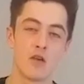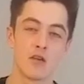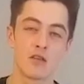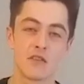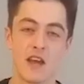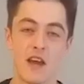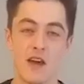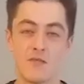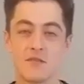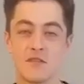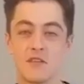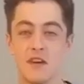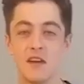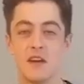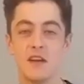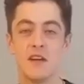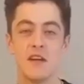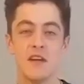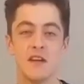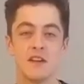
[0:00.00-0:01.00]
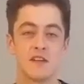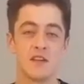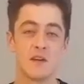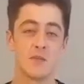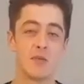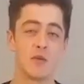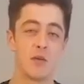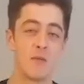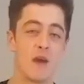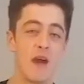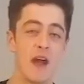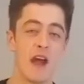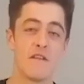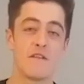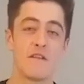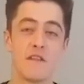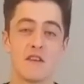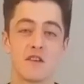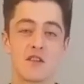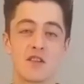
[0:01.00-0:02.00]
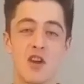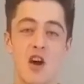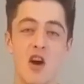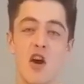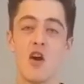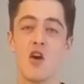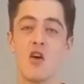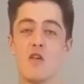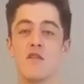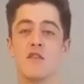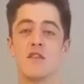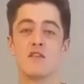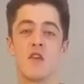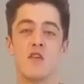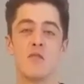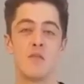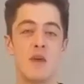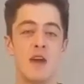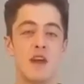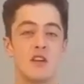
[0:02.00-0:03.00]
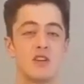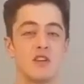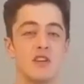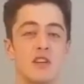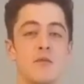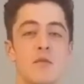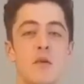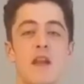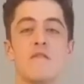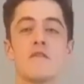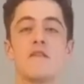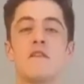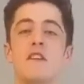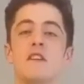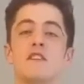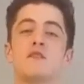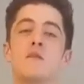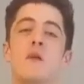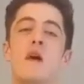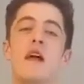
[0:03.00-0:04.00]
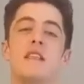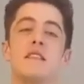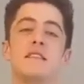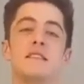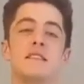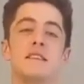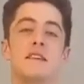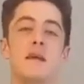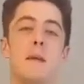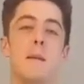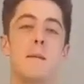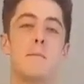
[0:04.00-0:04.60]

lockdown to, to prepare for the start over. Don't patiently wait for it to end.